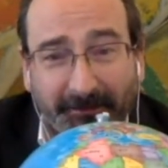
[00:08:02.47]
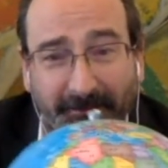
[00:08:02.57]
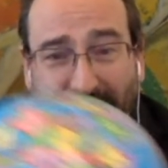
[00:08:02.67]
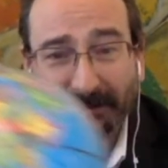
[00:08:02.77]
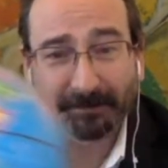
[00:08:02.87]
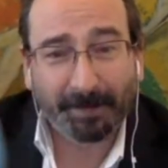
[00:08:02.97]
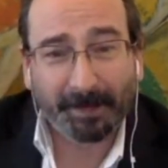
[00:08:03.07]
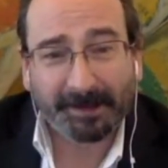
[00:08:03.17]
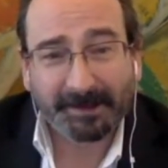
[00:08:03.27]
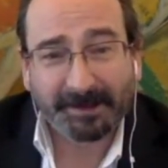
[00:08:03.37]
You know?
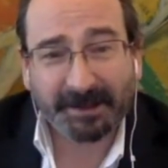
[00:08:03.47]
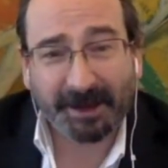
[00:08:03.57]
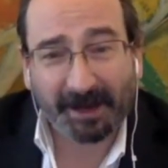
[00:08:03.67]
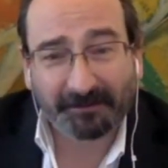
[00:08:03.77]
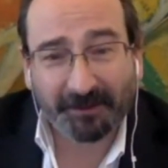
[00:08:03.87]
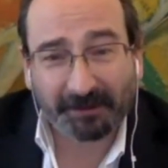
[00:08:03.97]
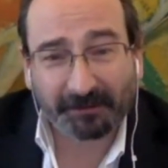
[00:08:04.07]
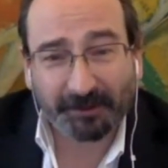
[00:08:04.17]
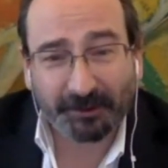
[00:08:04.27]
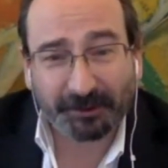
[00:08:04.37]
So how far have
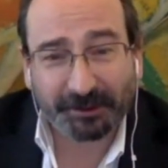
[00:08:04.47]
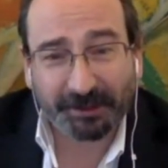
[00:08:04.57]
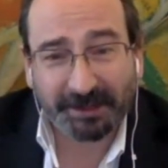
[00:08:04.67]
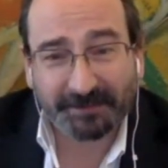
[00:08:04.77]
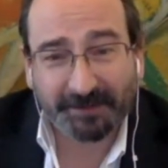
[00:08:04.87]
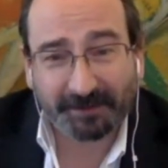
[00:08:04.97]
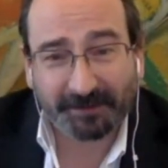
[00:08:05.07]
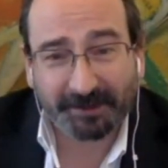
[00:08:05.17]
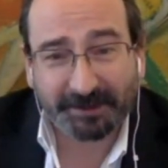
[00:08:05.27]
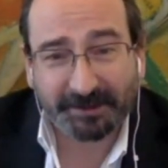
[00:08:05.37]
we got in the last five
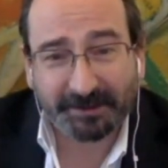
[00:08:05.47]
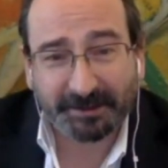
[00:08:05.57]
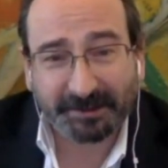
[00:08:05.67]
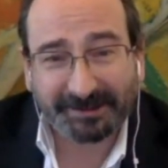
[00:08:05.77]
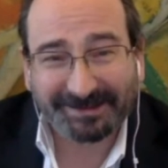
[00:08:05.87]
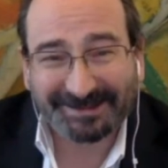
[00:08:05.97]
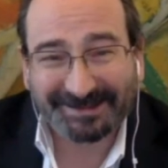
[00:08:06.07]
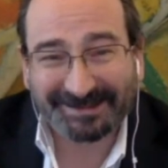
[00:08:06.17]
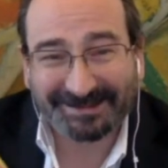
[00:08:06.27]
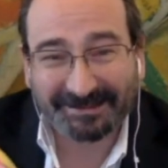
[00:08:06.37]
years?
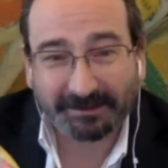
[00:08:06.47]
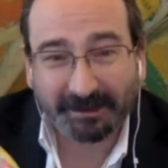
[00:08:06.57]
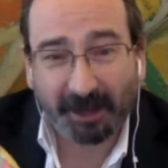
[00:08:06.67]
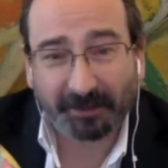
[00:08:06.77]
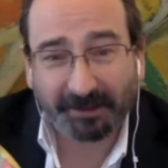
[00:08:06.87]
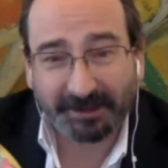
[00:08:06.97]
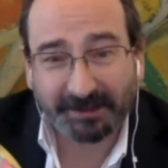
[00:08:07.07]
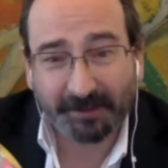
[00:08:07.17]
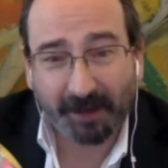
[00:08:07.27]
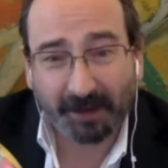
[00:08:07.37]
Yeah, only this
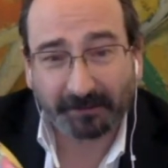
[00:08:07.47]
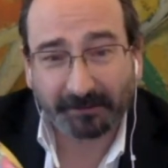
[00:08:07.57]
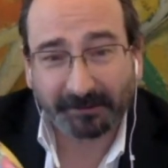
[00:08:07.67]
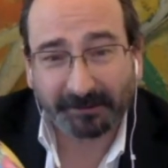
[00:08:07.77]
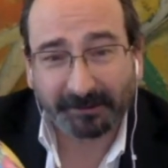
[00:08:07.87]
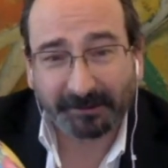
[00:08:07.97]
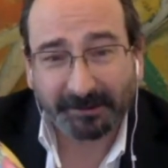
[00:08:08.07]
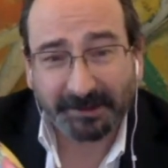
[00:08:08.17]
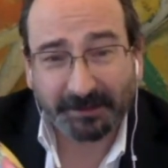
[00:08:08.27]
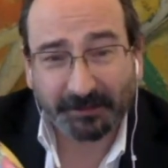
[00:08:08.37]
far.
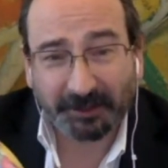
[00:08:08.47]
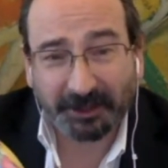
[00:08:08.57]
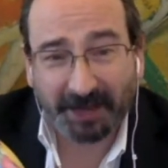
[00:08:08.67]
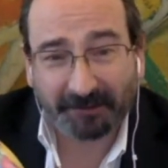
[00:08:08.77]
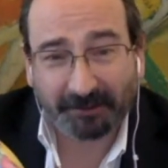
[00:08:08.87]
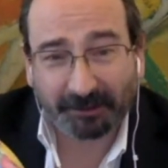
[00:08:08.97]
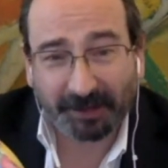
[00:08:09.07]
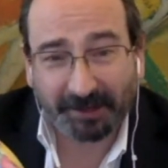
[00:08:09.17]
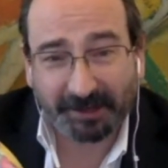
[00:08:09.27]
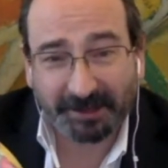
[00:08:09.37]
So if we carry on
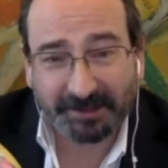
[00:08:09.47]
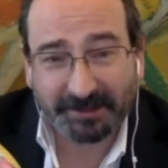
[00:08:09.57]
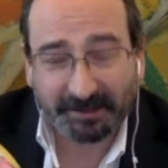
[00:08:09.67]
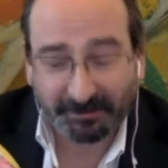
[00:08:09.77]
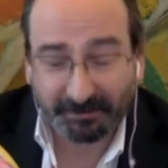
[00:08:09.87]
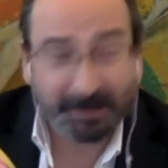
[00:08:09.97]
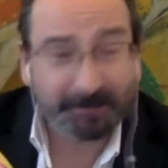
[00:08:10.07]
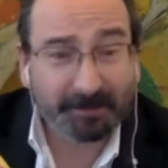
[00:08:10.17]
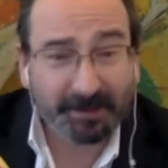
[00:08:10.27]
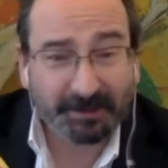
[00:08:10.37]
like this,
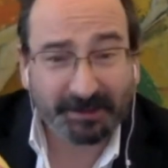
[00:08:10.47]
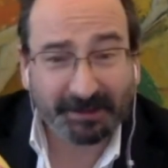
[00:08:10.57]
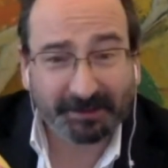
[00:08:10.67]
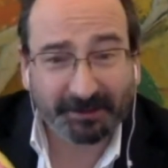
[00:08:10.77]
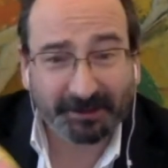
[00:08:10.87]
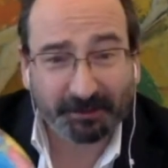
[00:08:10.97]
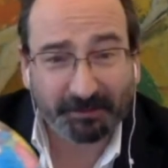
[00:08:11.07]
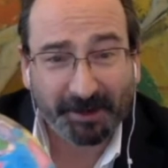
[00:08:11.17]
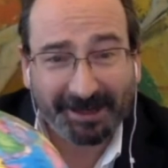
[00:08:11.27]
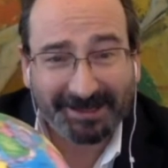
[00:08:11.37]
maybe by twenty thirty we
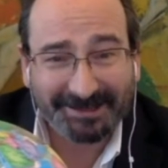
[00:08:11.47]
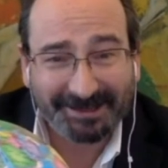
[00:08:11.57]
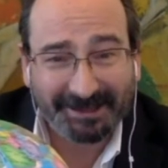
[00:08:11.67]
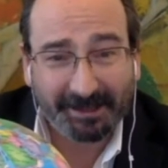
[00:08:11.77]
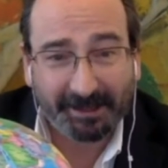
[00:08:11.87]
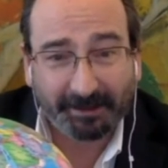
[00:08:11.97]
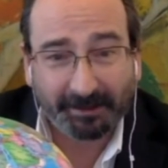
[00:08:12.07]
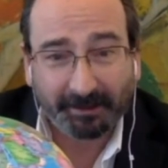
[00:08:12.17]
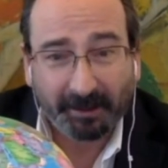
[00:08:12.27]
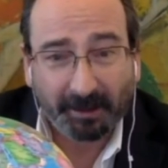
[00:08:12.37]
might get to here,
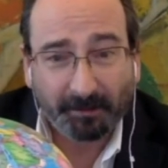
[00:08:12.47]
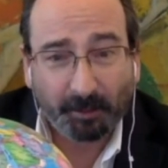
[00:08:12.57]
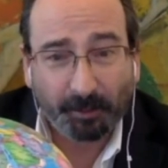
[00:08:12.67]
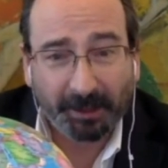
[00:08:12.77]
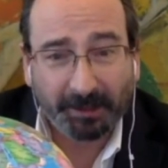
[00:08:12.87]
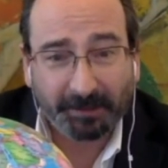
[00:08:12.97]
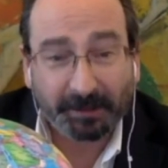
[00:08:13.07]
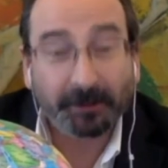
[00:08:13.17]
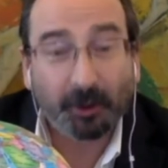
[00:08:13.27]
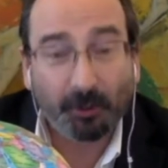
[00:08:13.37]
but we're going to be
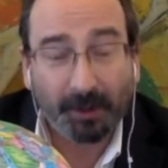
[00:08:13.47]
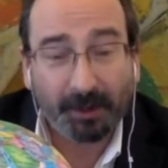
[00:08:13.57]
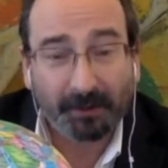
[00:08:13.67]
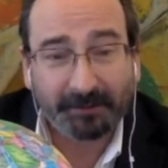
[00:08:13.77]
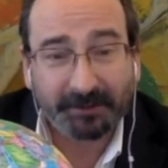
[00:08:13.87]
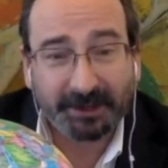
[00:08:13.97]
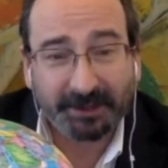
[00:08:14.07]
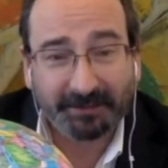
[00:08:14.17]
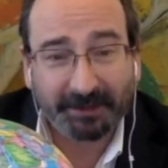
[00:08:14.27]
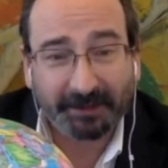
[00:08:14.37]
a long way off
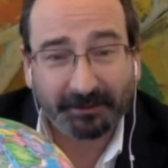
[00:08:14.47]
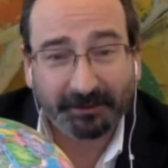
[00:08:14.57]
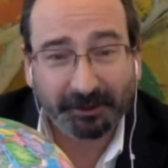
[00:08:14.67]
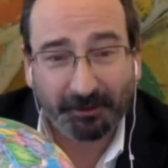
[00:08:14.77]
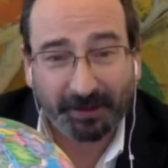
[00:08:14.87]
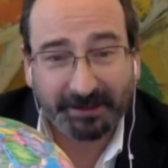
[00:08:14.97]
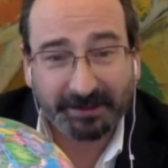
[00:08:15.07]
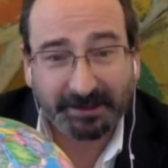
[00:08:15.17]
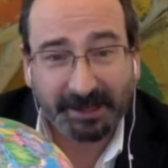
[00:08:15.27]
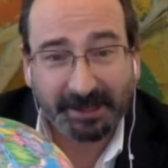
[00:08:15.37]
achieving the U N
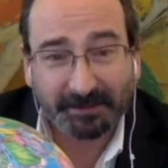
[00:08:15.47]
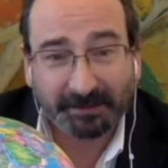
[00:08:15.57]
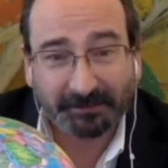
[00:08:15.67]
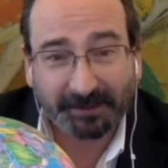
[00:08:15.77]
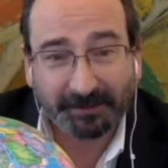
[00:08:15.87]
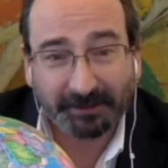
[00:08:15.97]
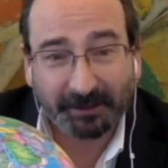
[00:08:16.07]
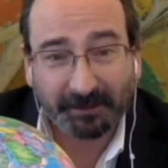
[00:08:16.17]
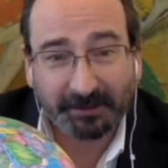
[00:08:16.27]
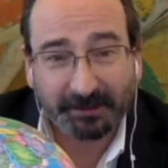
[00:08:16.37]
Sustainable Development
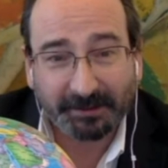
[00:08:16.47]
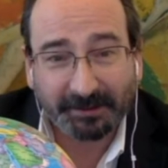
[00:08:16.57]
Goals.